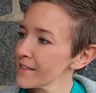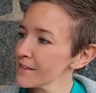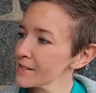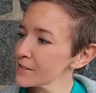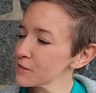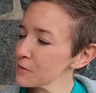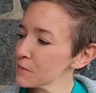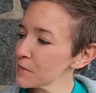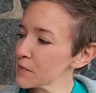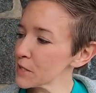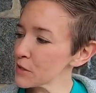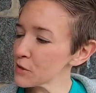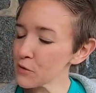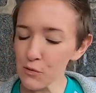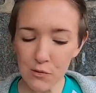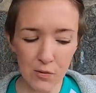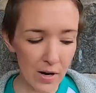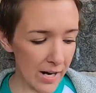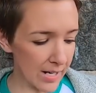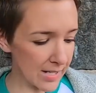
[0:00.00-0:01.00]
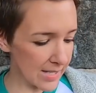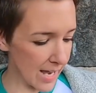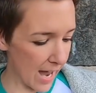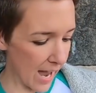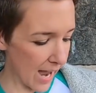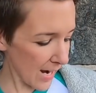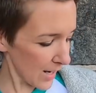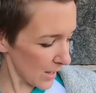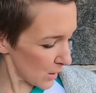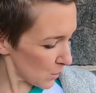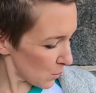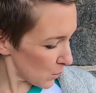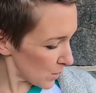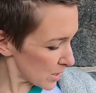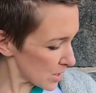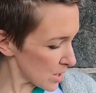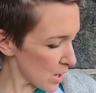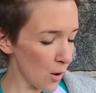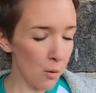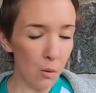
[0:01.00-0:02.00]
This would be great to hang in a
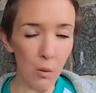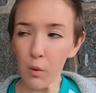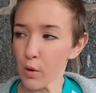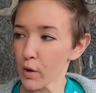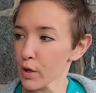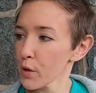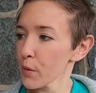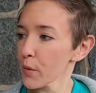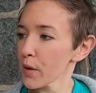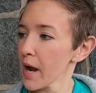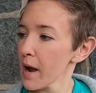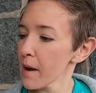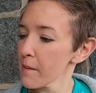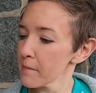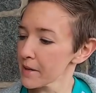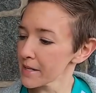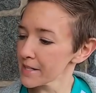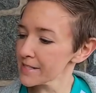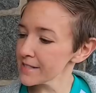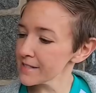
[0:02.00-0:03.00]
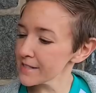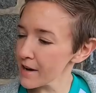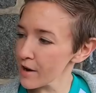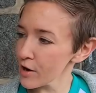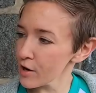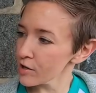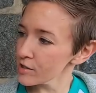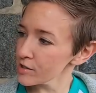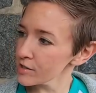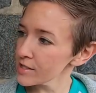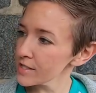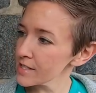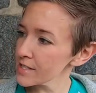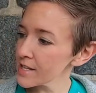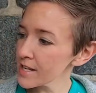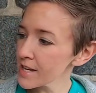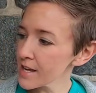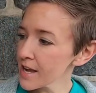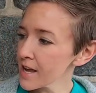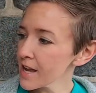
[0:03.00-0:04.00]
window or going up my stairs.
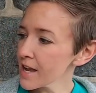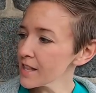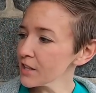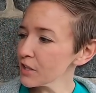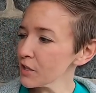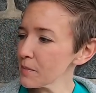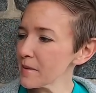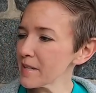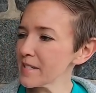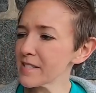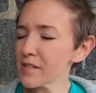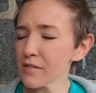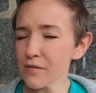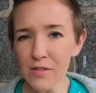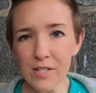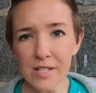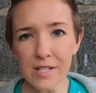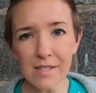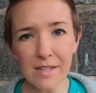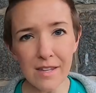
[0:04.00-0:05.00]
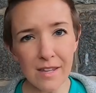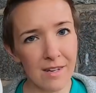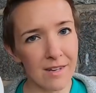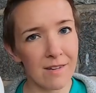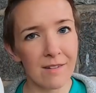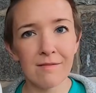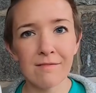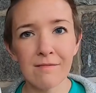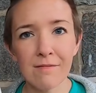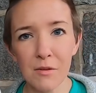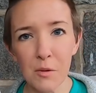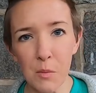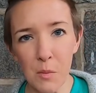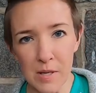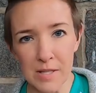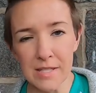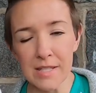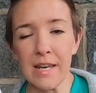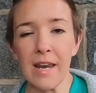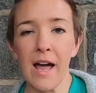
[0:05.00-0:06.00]
A little bit different than the
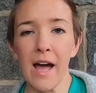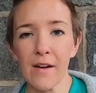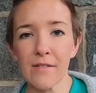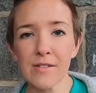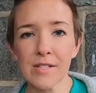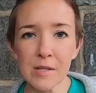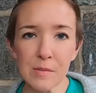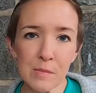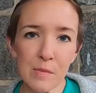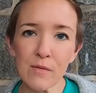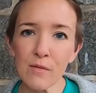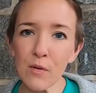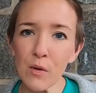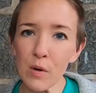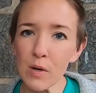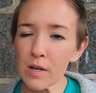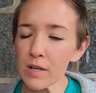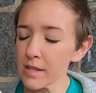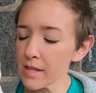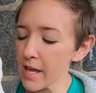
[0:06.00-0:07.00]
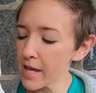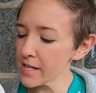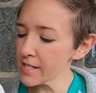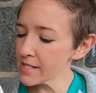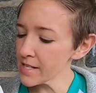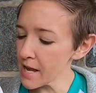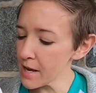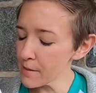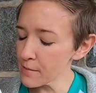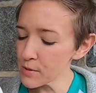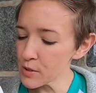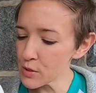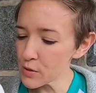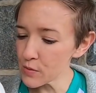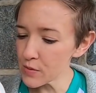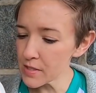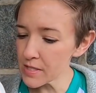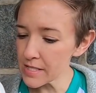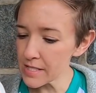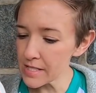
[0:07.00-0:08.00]
ones that I've seen before. A lot of times
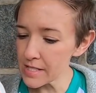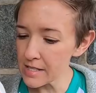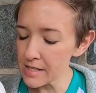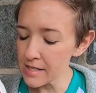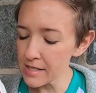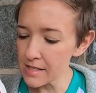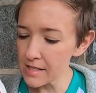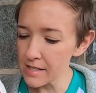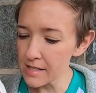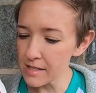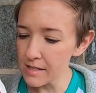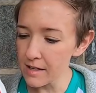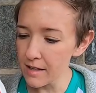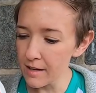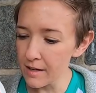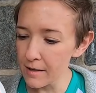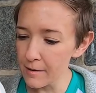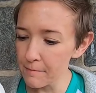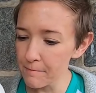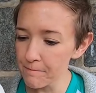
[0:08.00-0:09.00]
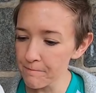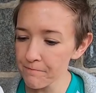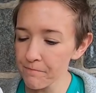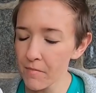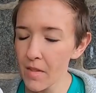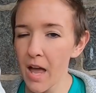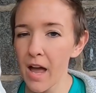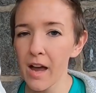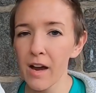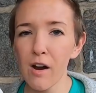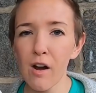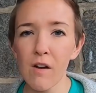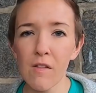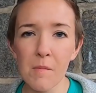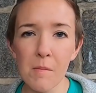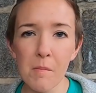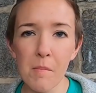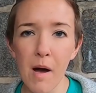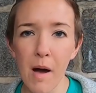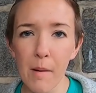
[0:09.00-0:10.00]
you see the, um, I call
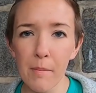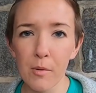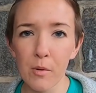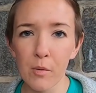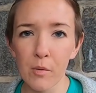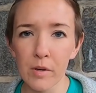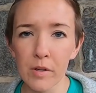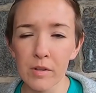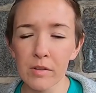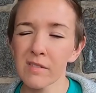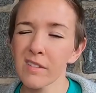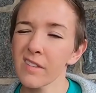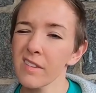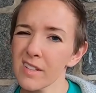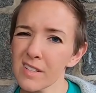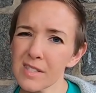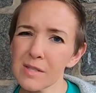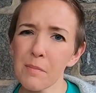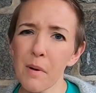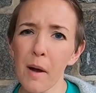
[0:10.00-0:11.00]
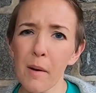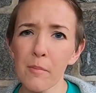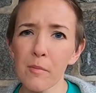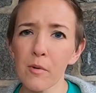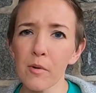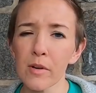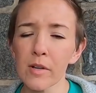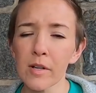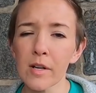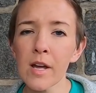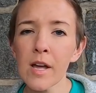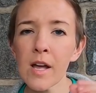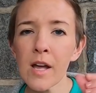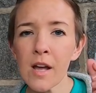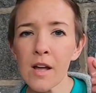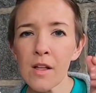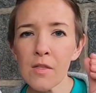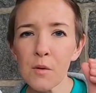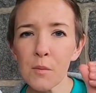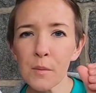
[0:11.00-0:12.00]
them popcorn. I think it's popcorn.
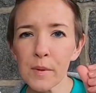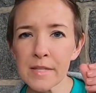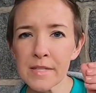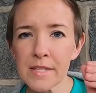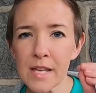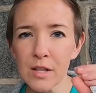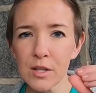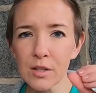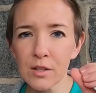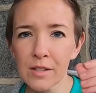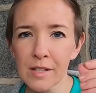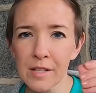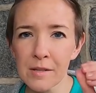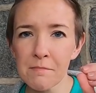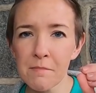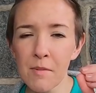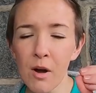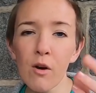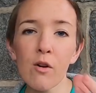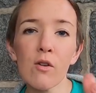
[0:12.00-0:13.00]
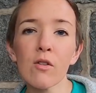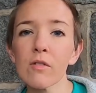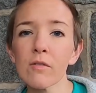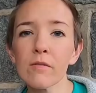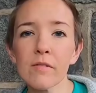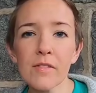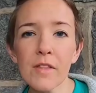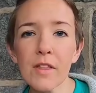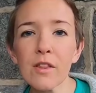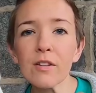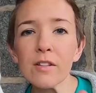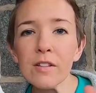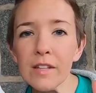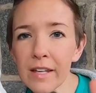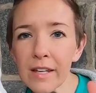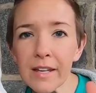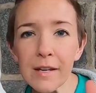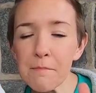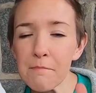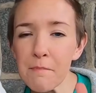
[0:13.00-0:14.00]
The ones that look like, or they look
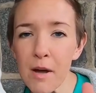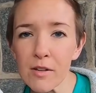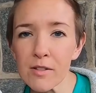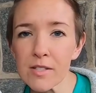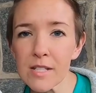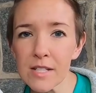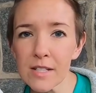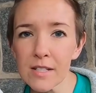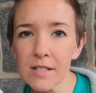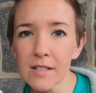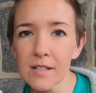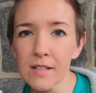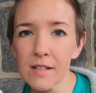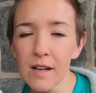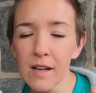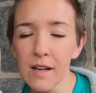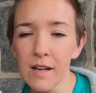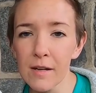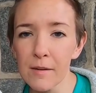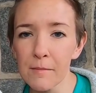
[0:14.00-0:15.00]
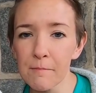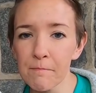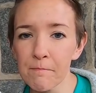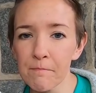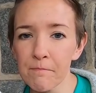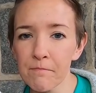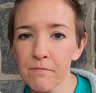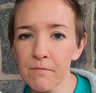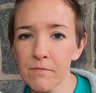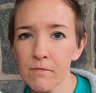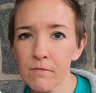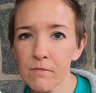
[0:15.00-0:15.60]
like melted um,